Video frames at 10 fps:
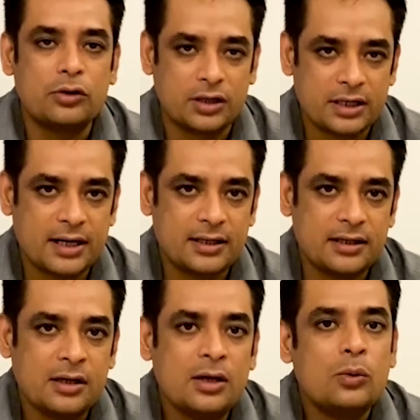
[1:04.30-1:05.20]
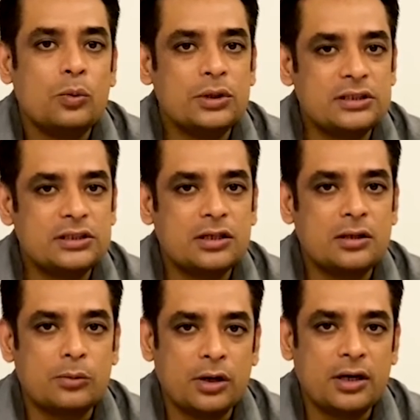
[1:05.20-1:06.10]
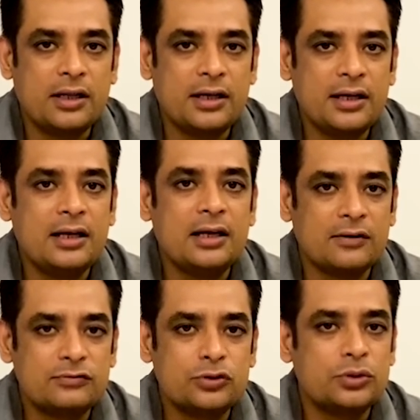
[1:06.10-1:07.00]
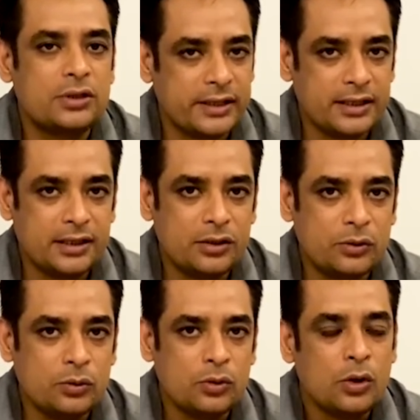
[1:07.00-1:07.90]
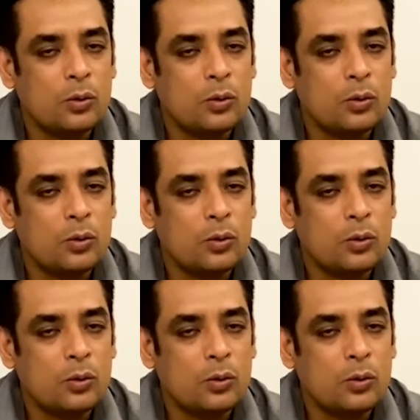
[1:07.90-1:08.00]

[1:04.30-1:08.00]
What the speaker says: contract, which is the commodity he loves to trade into,